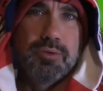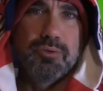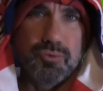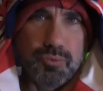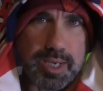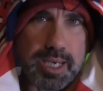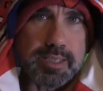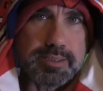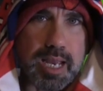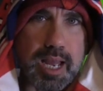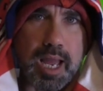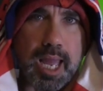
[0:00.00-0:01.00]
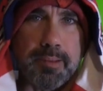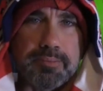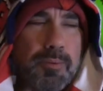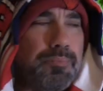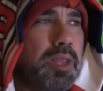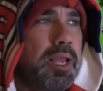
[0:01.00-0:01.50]
3
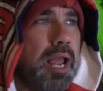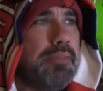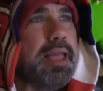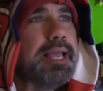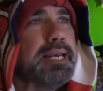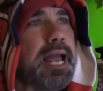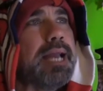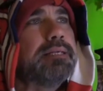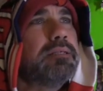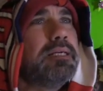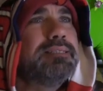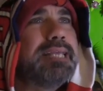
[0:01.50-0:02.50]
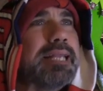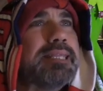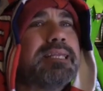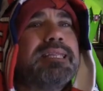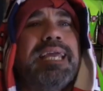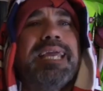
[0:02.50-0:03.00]
times. And they can actually
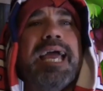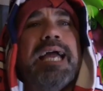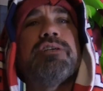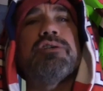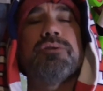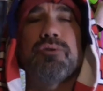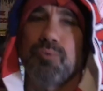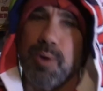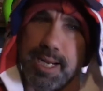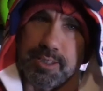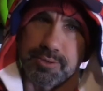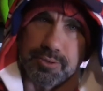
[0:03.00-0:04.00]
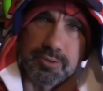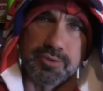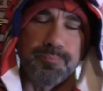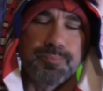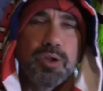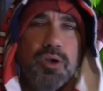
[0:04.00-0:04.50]
technically catch the
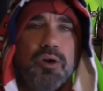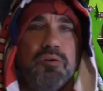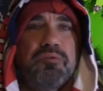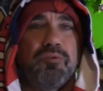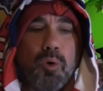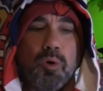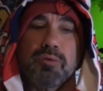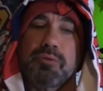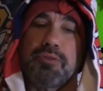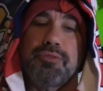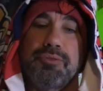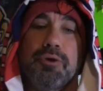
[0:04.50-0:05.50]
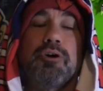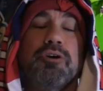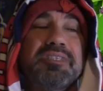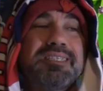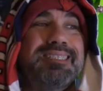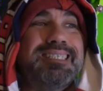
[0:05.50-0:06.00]
Rangers for the
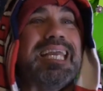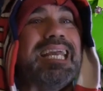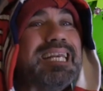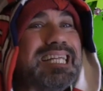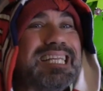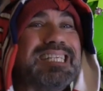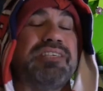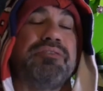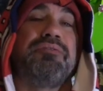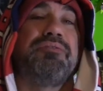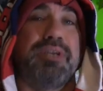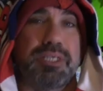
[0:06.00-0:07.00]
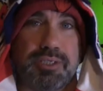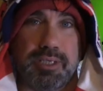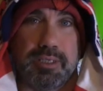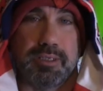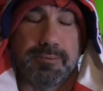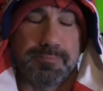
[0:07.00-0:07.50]
3rd seed in the
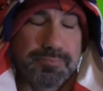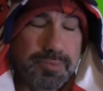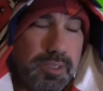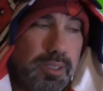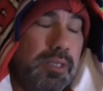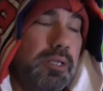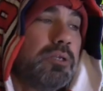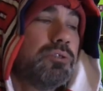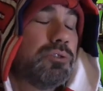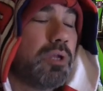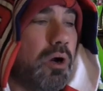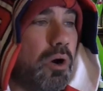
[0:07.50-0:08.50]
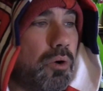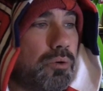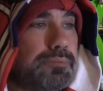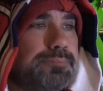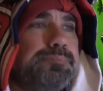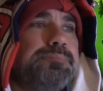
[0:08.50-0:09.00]
division.
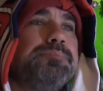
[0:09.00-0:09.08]
So